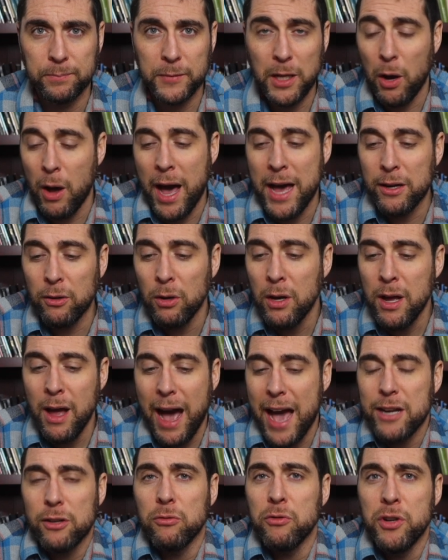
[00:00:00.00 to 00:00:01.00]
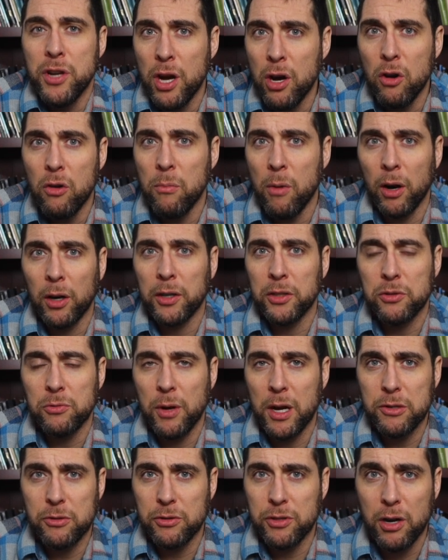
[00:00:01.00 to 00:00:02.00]
Now, I don't I don't know
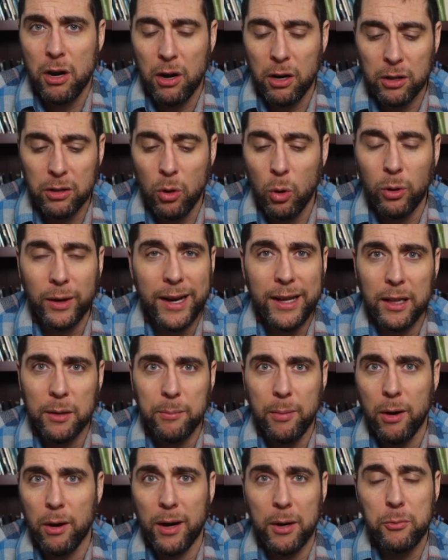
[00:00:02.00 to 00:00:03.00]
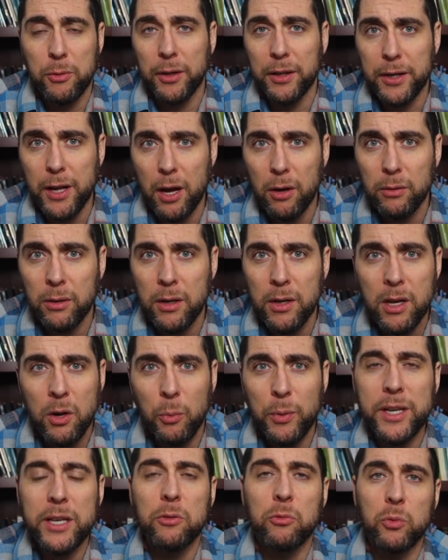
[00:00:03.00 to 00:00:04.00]
Marcus Rogers' heart or Alan Parr. I really don't.
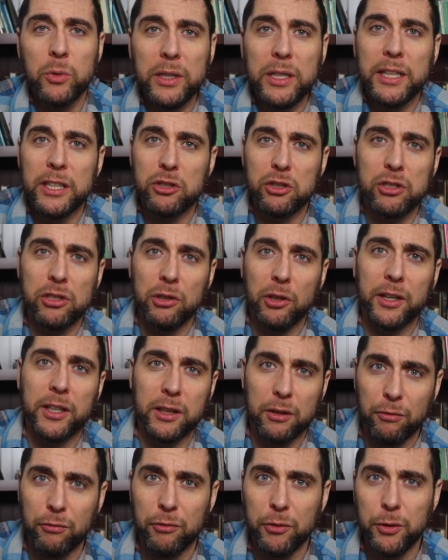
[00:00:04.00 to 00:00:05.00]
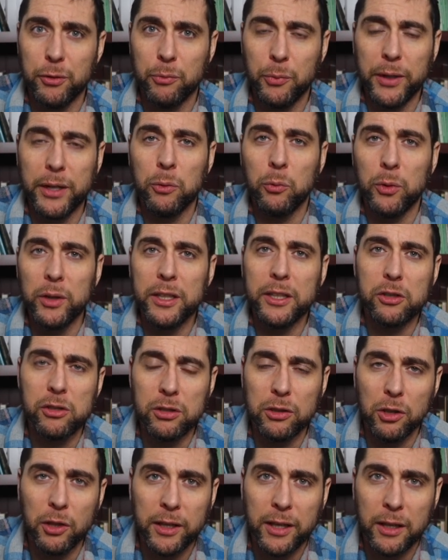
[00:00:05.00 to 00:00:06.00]
We can really just look at the fruit. We can really
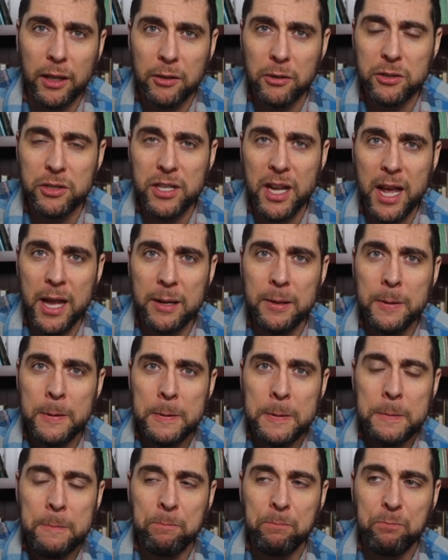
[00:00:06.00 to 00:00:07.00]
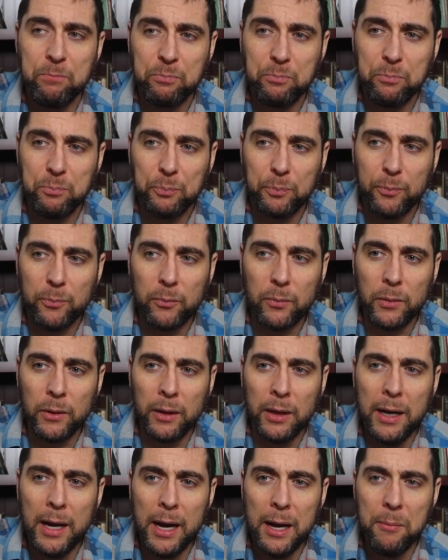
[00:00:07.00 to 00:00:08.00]
just look and understand
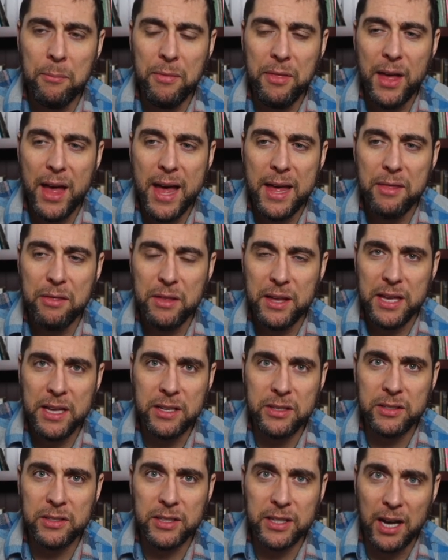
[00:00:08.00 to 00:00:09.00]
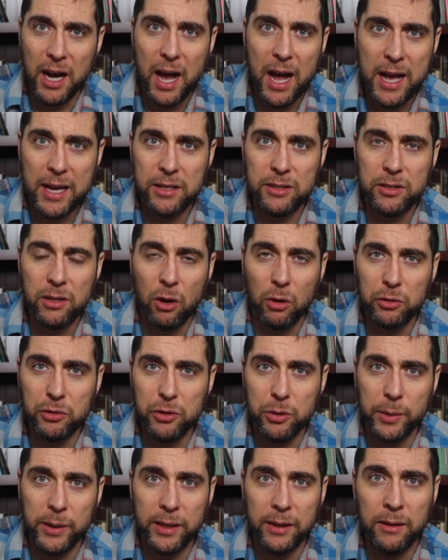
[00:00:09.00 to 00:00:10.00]
um, that these guys are
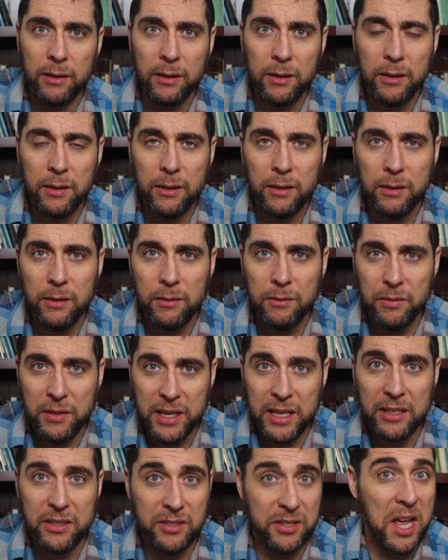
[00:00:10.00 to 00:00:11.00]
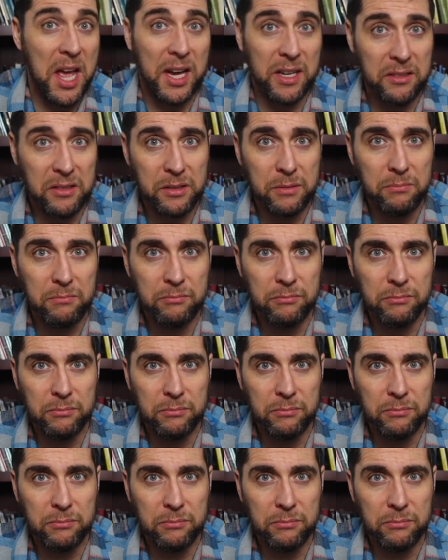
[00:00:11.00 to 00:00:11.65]
doing these things.